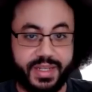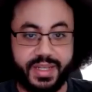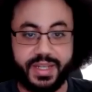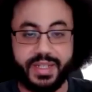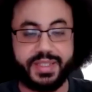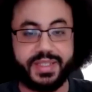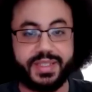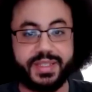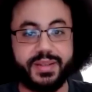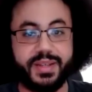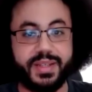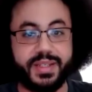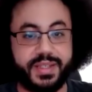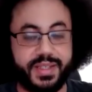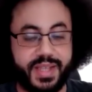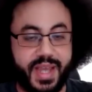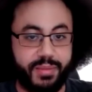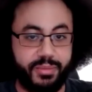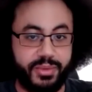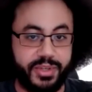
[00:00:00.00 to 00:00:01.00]
it's
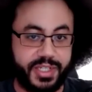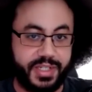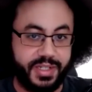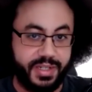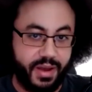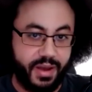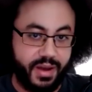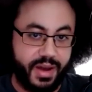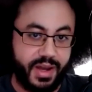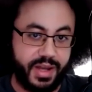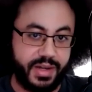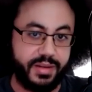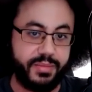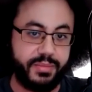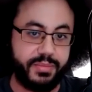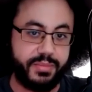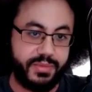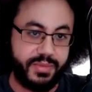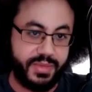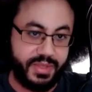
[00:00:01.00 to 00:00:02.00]
established on
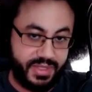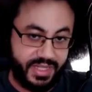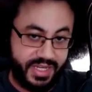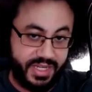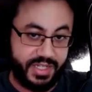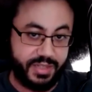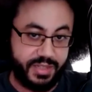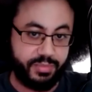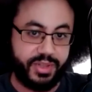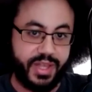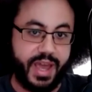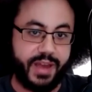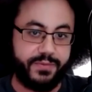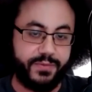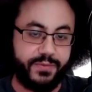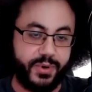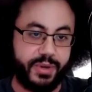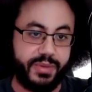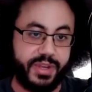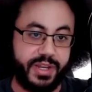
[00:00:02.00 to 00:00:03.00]
each
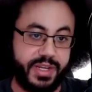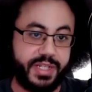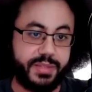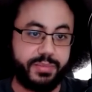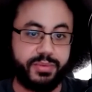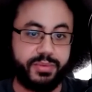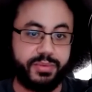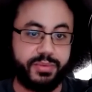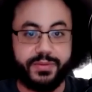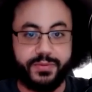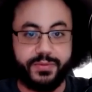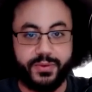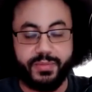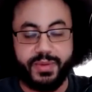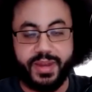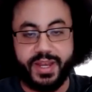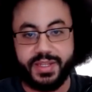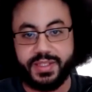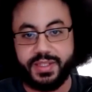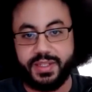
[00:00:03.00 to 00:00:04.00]
platform, and each platform
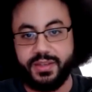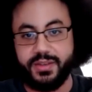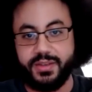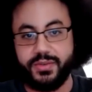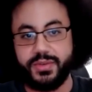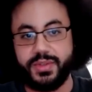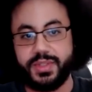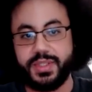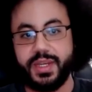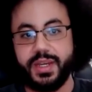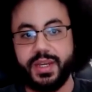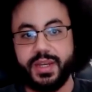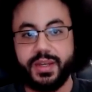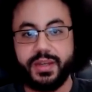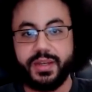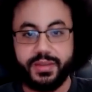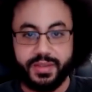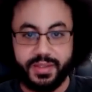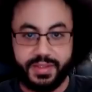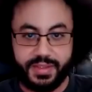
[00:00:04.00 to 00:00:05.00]
has to use
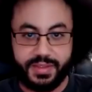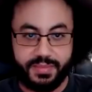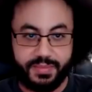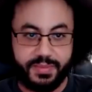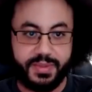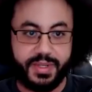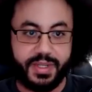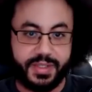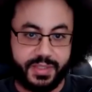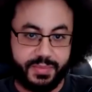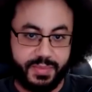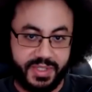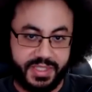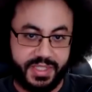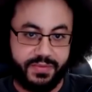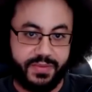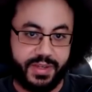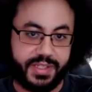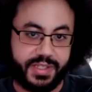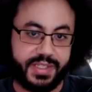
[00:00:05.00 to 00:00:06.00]
this
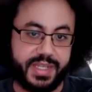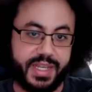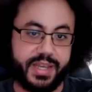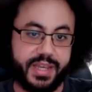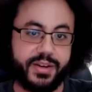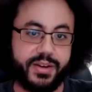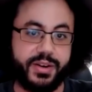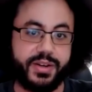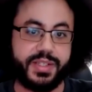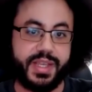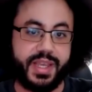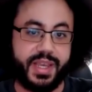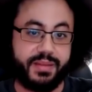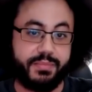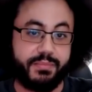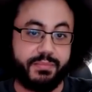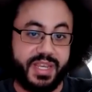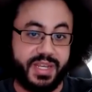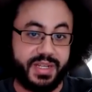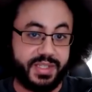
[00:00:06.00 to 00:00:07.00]
specific standards
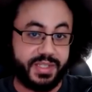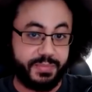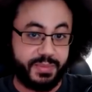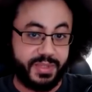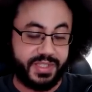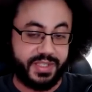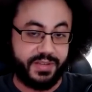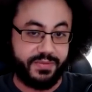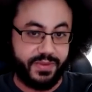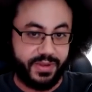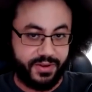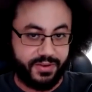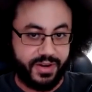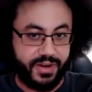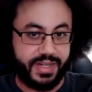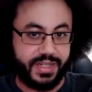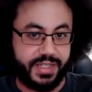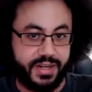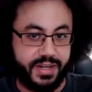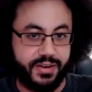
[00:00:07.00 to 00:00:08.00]
and meet specific
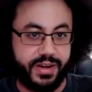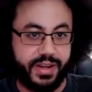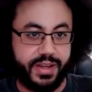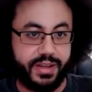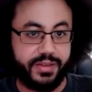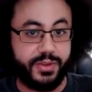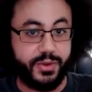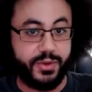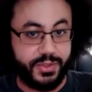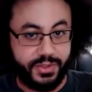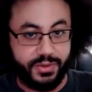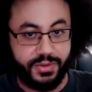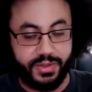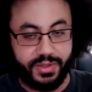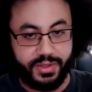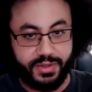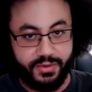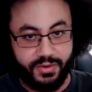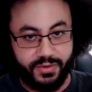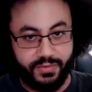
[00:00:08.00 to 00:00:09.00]
criteria. Those are the
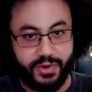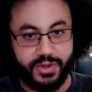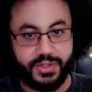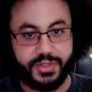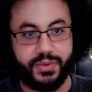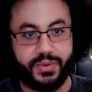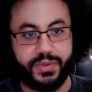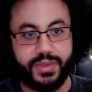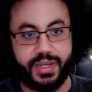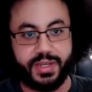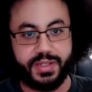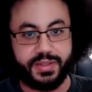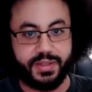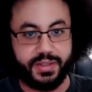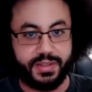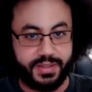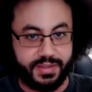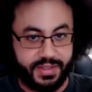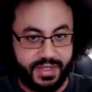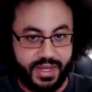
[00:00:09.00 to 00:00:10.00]
universal things, the
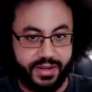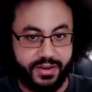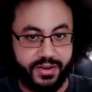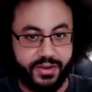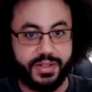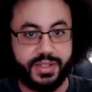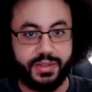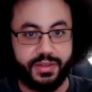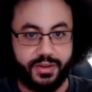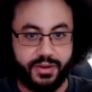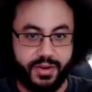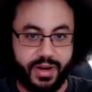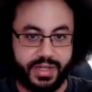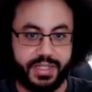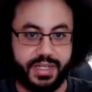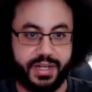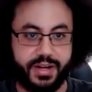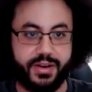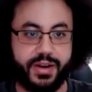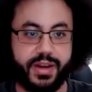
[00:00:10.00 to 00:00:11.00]
standards and the
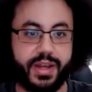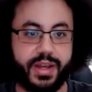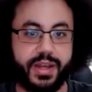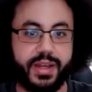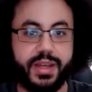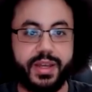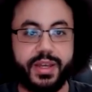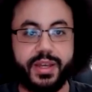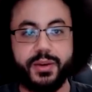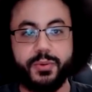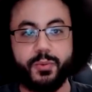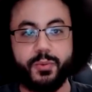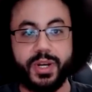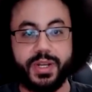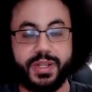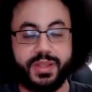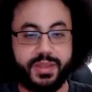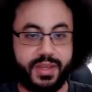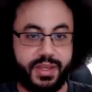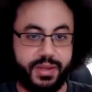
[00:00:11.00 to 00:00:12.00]
criteria.
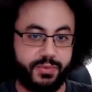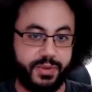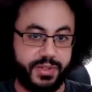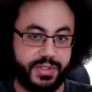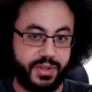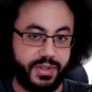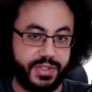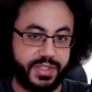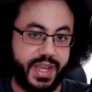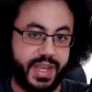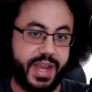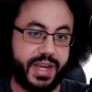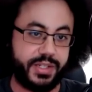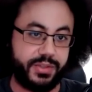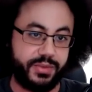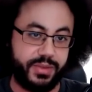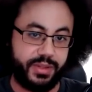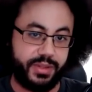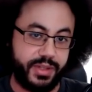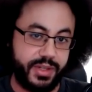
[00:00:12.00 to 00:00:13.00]
What the results
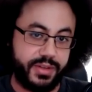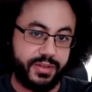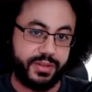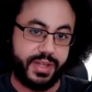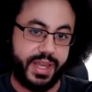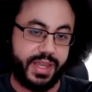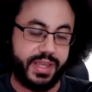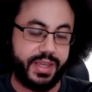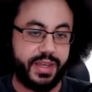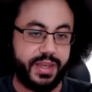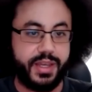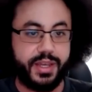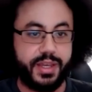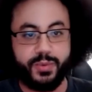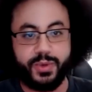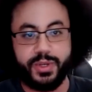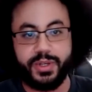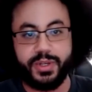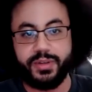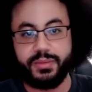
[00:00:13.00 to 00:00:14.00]
actually look like
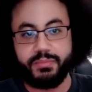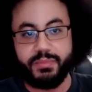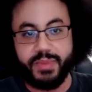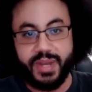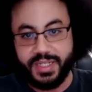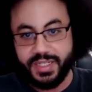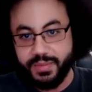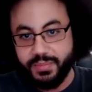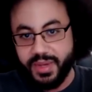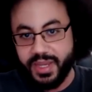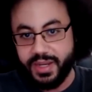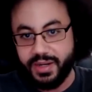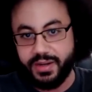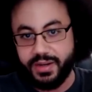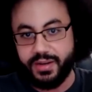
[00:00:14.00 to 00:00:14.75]
will might depend